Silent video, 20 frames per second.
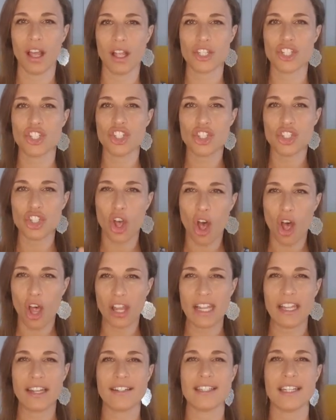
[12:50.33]

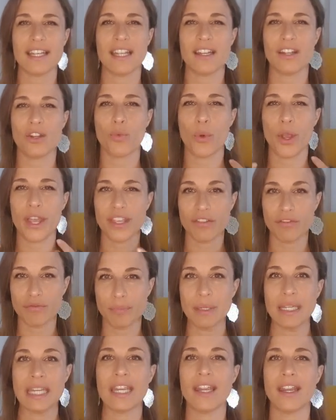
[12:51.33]
solid in the way of
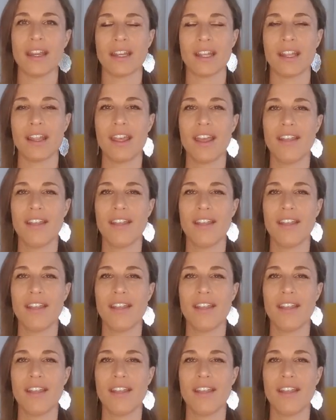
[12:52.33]
being